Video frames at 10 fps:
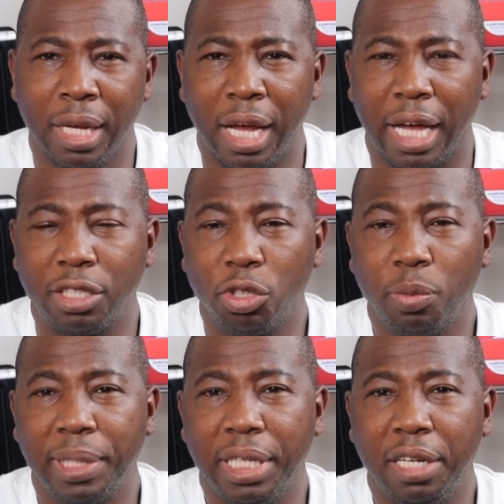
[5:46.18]
I do
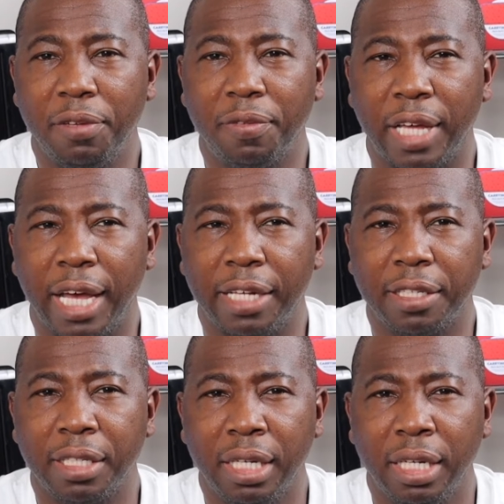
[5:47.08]
believe that
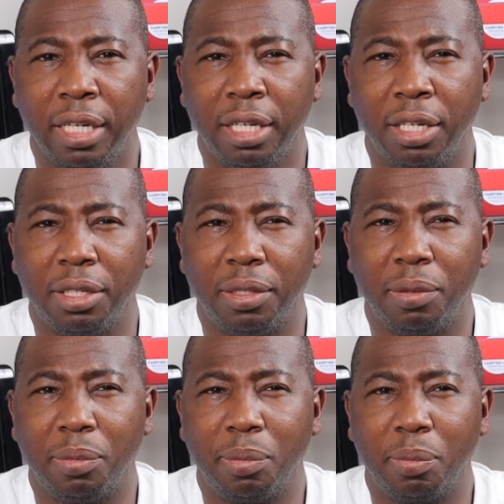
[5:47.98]

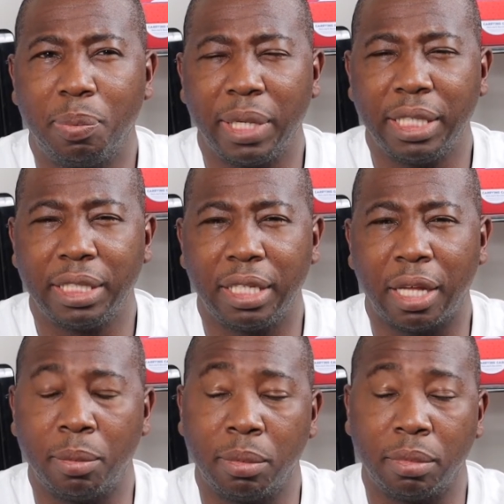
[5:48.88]

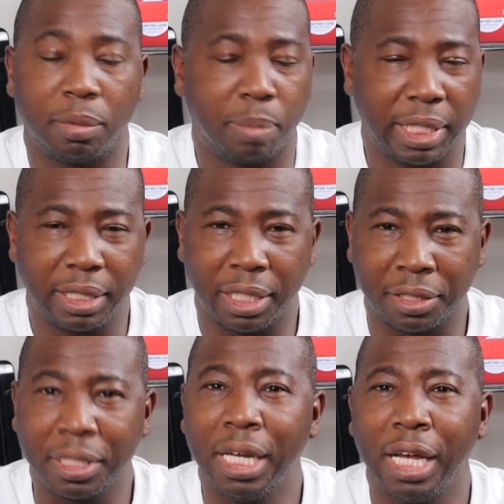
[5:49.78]

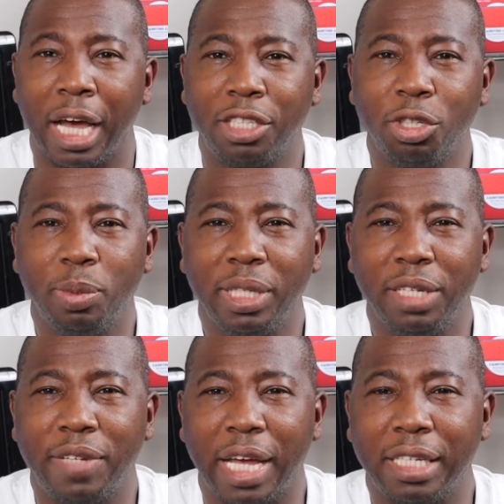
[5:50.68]
PlayStation. I do
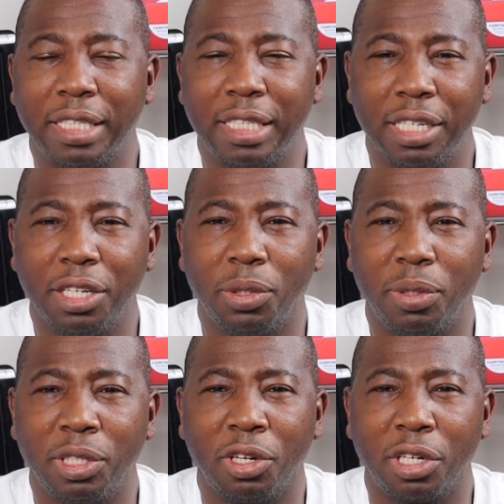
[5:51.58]
believe that
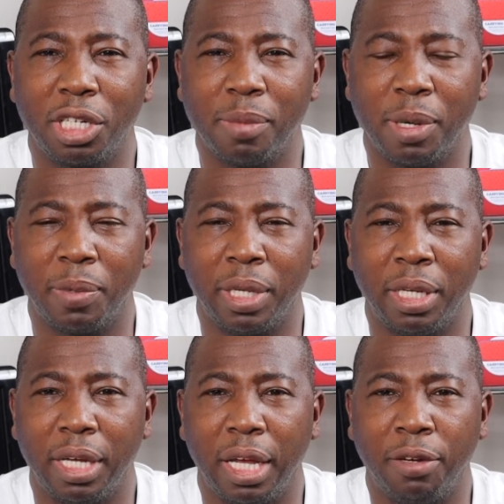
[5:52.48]
Nintendo is going to come up with
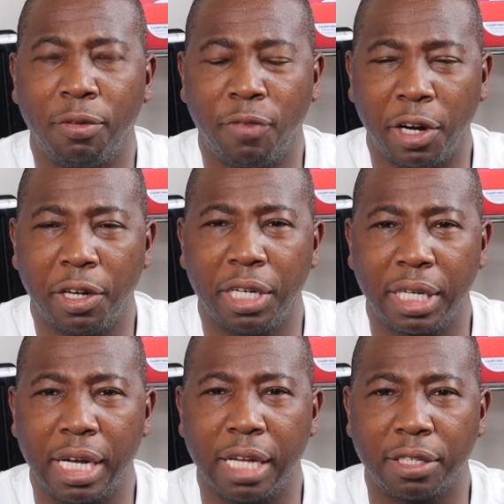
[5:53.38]
a very
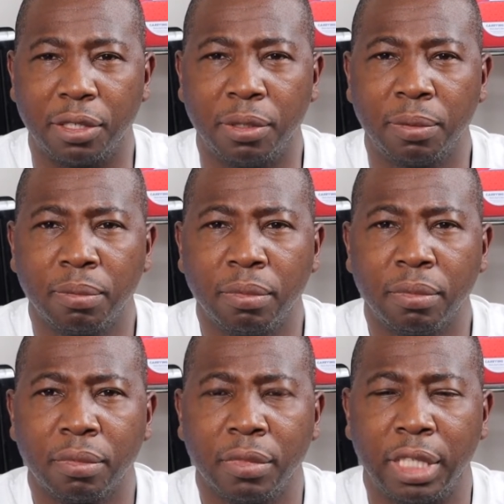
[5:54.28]
good console.
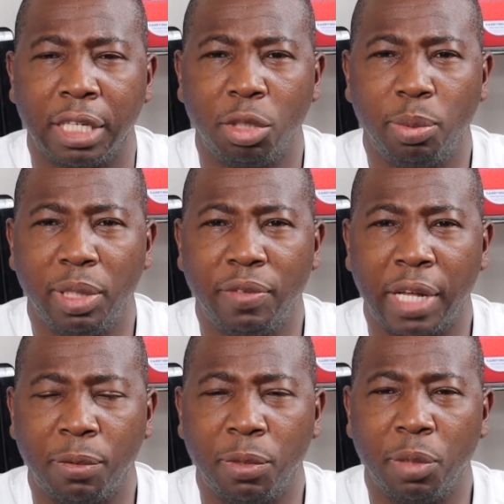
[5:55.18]
I do believe
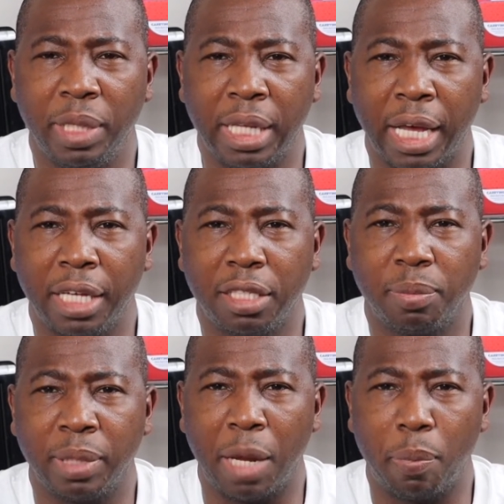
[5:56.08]
that it will be nice,
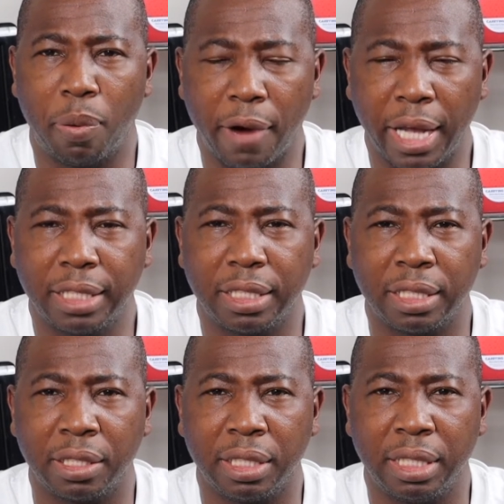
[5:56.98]
but that price
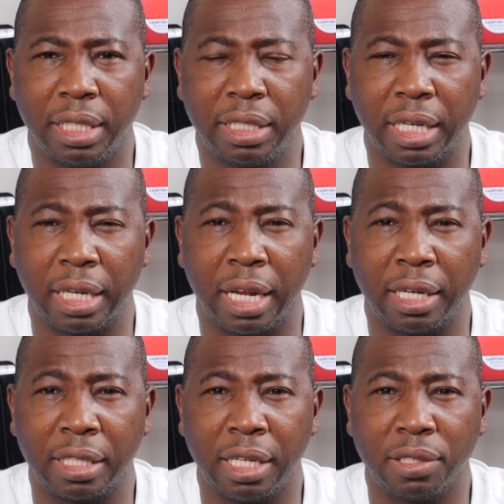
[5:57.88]
is going to dictate a lot
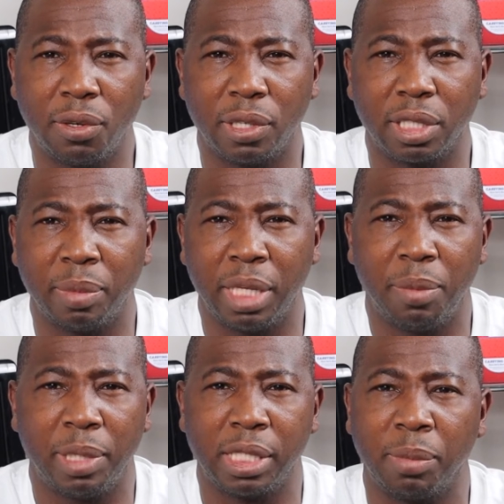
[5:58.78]
of things. Of course, I'm going to get
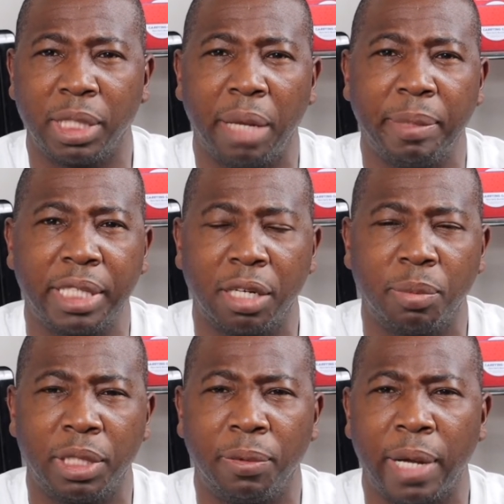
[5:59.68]
it because I'm a gaming channel,
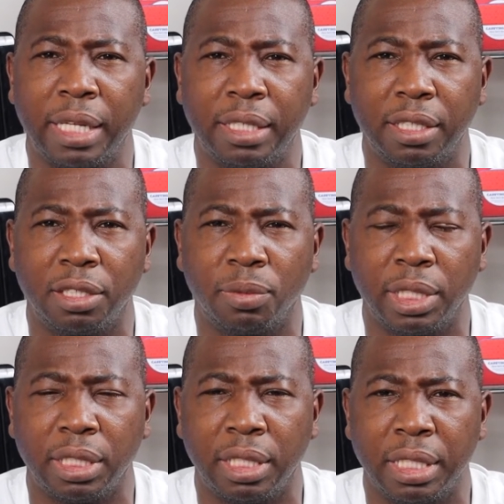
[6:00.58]
but the reality of the
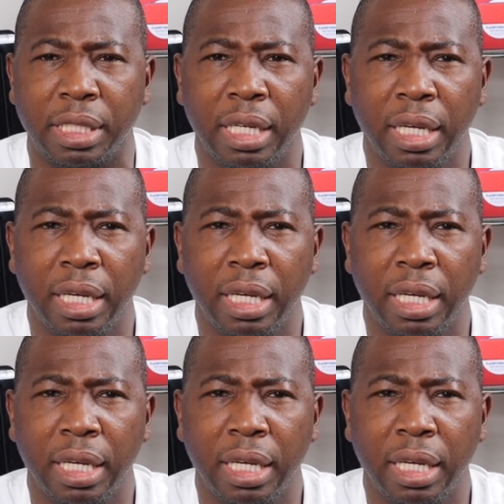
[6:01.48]
situation is